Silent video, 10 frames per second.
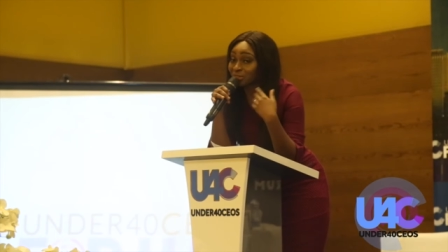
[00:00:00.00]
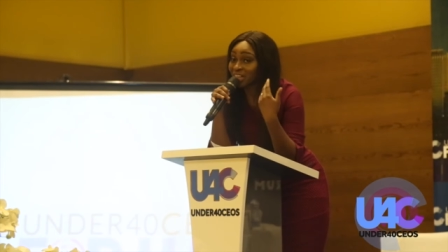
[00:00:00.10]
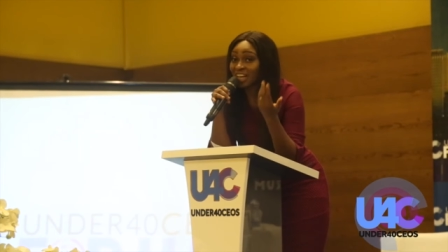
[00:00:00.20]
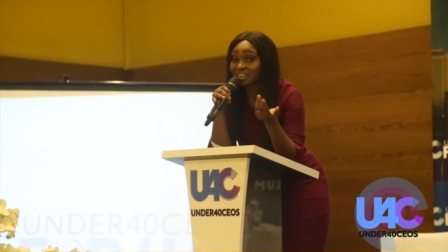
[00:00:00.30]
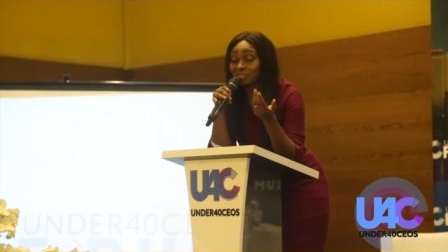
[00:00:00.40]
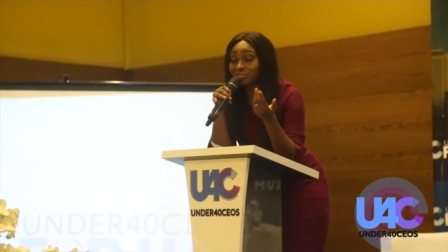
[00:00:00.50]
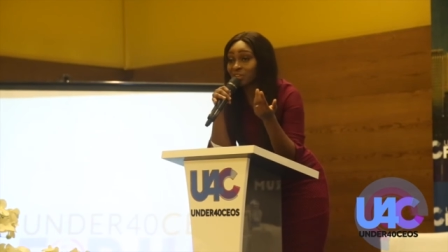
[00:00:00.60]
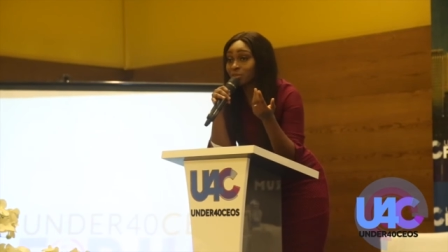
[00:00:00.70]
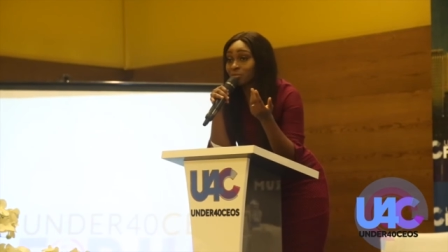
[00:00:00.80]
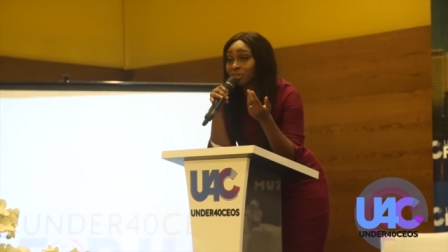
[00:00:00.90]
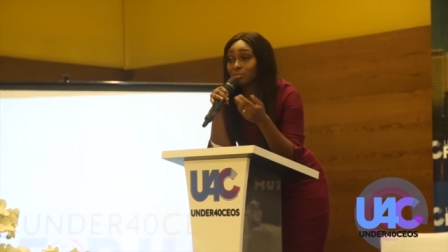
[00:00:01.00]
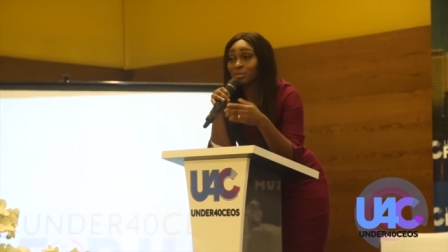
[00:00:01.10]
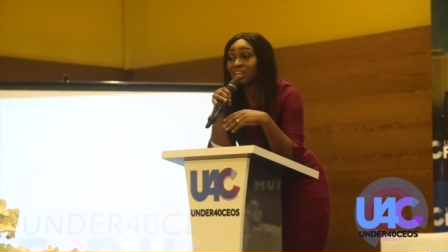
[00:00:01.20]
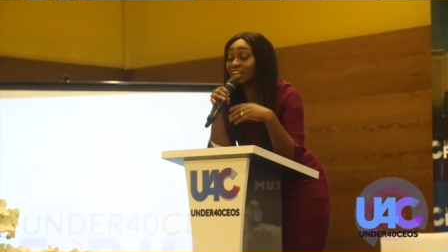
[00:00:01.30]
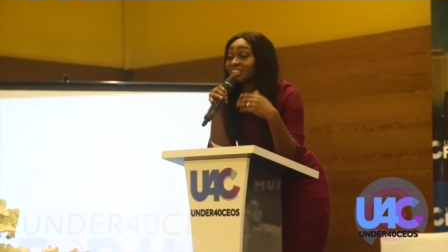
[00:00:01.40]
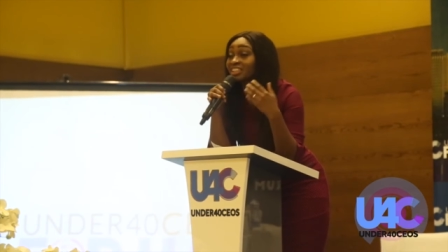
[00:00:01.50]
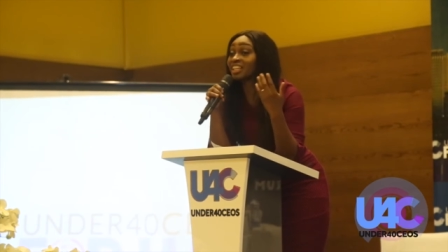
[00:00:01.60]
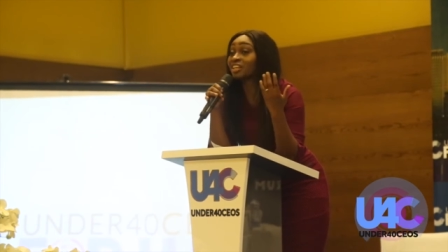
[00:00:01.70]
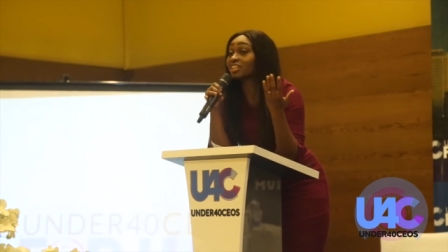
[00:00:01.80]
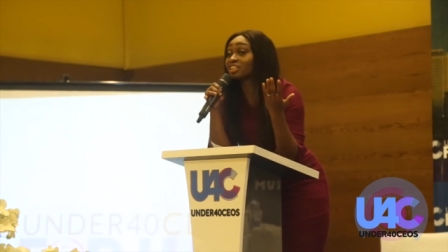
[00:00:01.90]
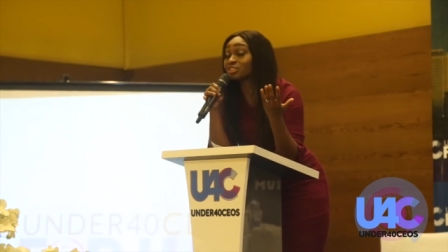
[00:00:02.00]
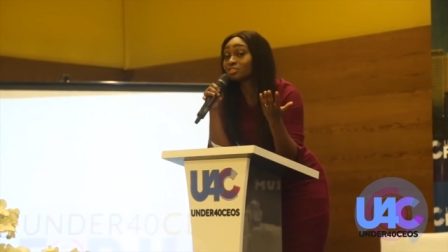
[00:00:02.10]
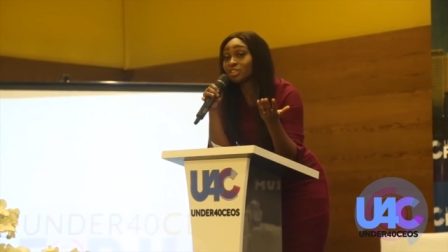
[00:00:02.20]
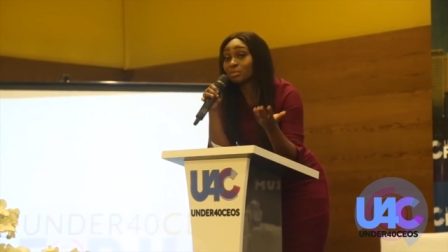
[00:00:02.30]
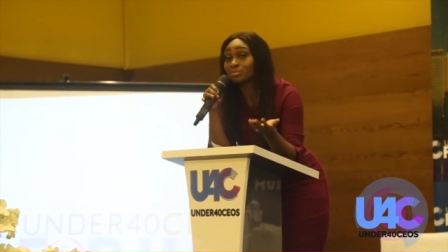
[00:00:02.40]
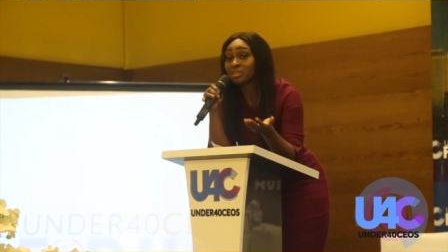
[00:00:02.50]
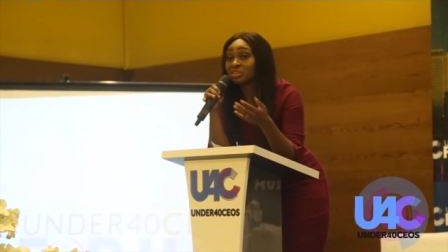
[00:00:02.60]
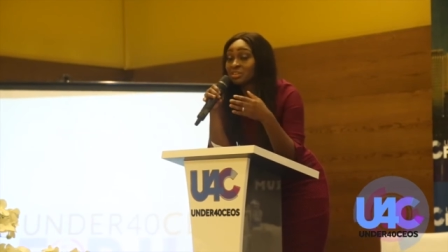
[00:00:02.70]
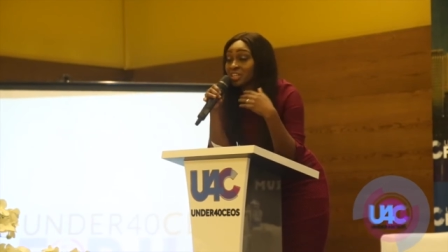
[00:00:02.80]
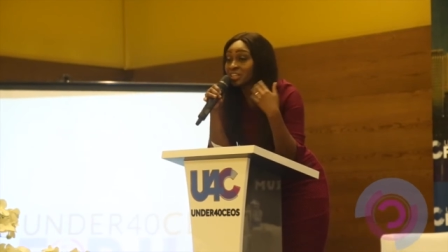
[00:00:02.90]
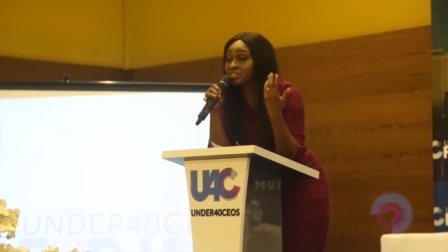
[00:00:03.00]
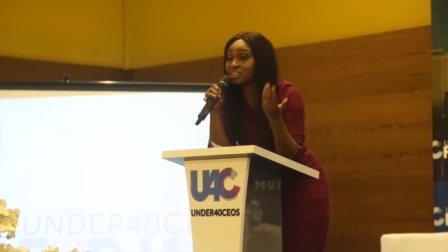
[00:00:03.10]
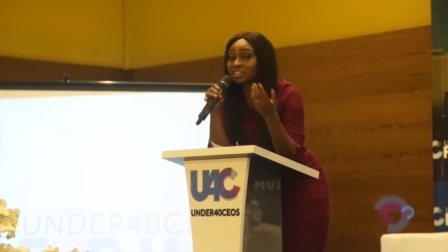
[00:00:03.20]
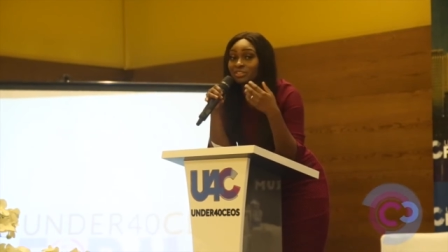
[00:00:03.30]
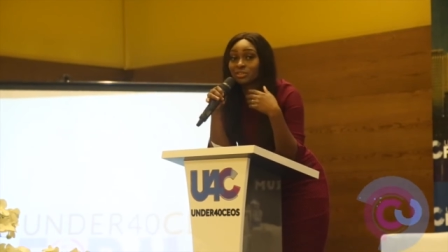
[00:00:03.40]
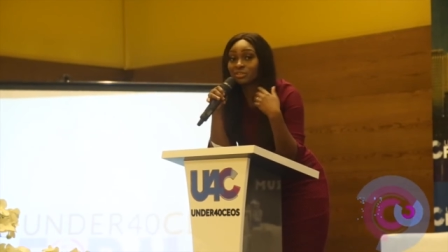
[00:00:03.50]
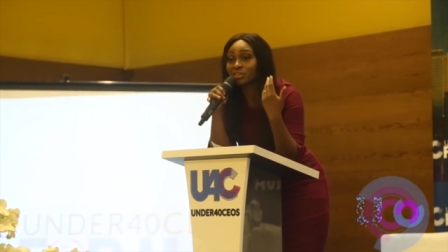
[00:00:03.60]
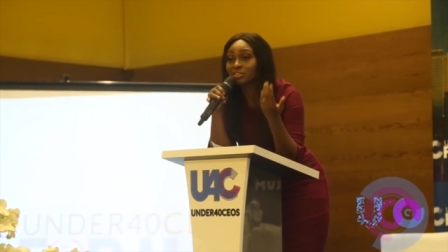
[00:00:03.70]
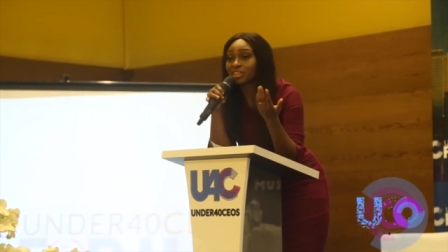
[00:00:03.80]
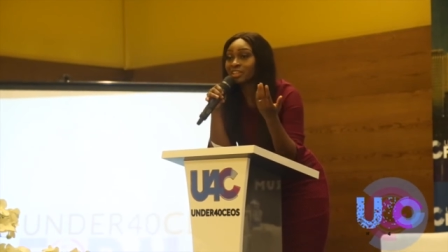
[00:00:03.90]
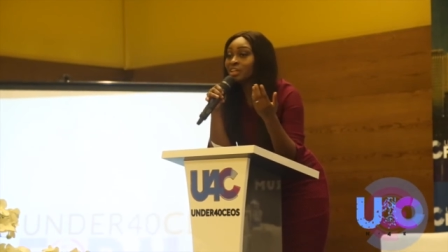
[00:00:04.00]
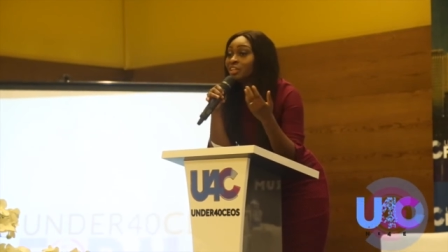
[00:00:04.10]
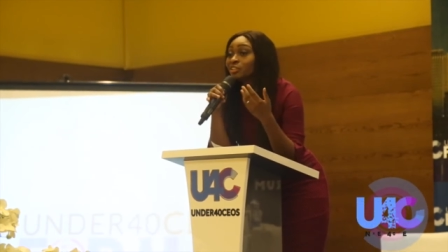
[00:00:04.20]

he'll get angry if I don't wear it. But you can't see any other jewelry on me, no earrings, no nothing.